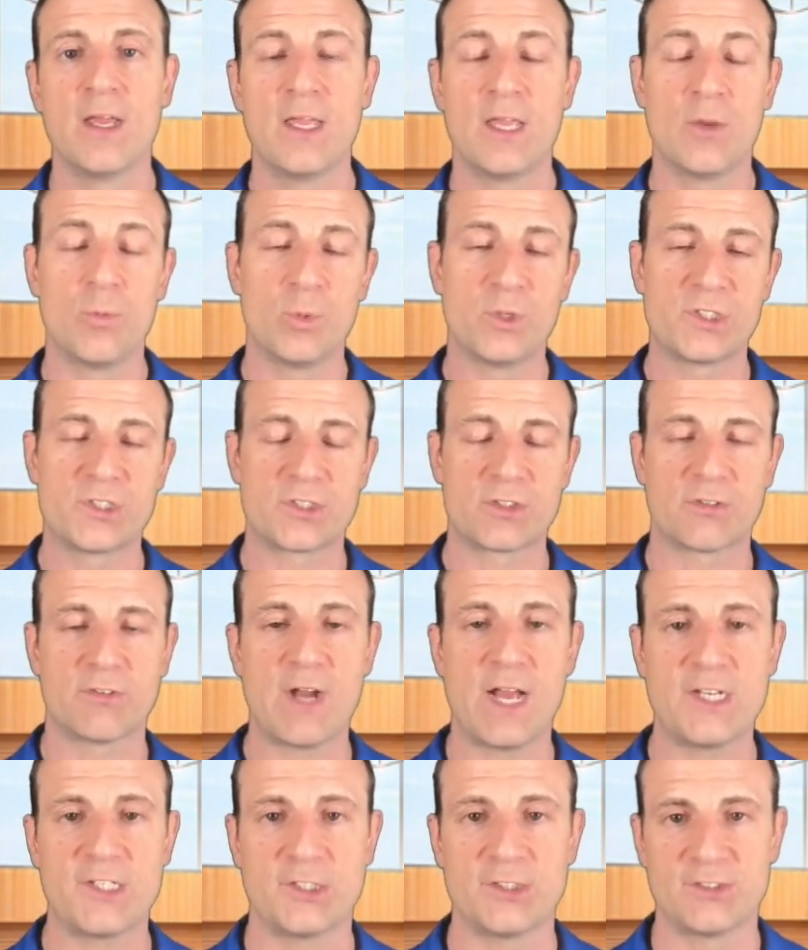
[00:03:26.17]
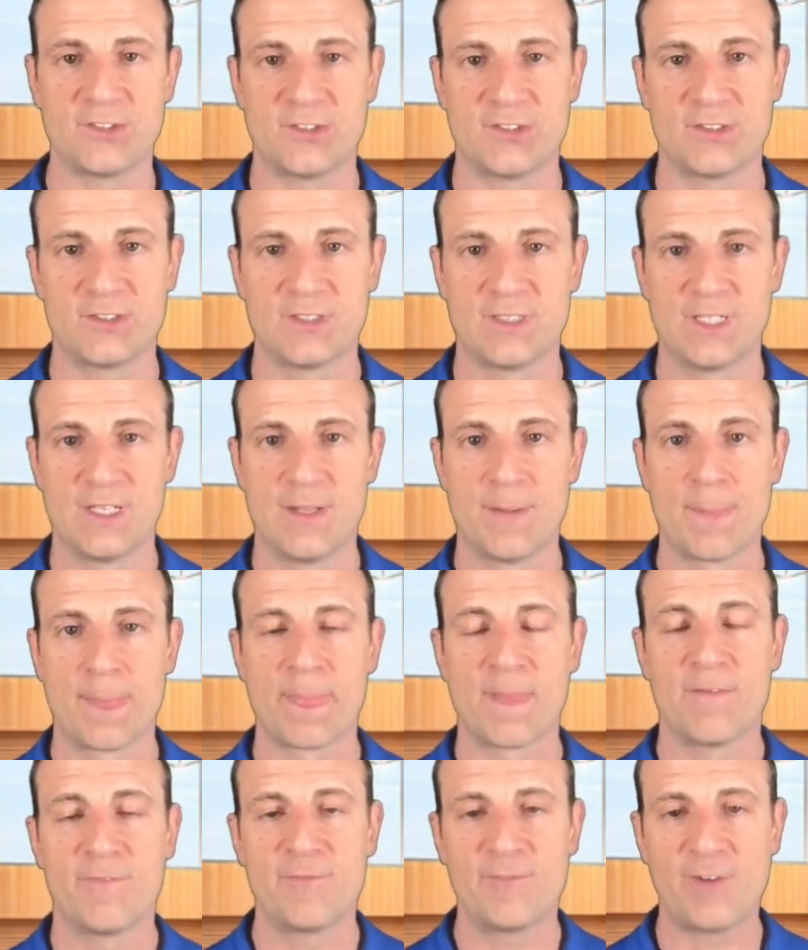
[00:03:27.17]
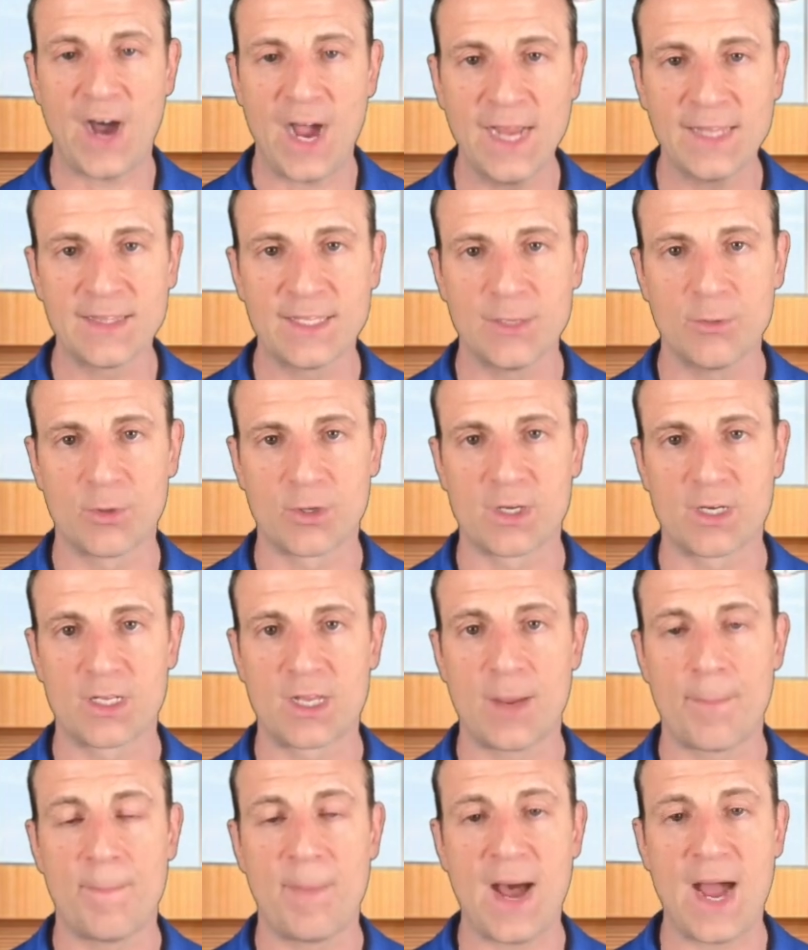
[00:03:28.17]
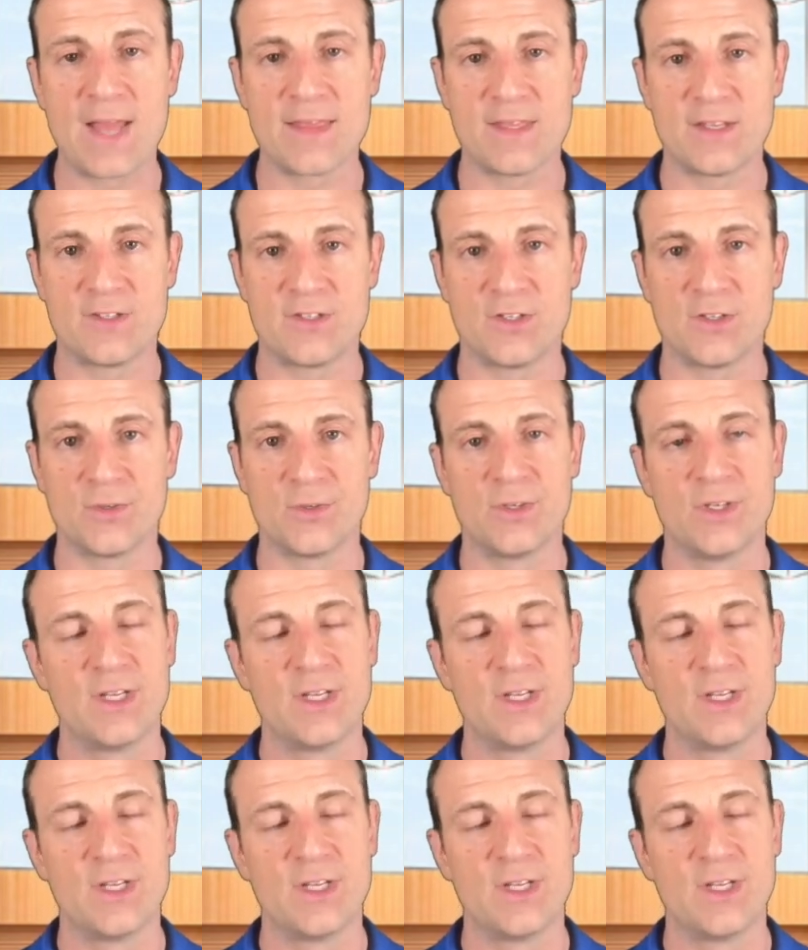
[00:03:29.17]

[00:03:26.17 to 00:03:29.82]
In which directions? Finally, we're going to combine the two.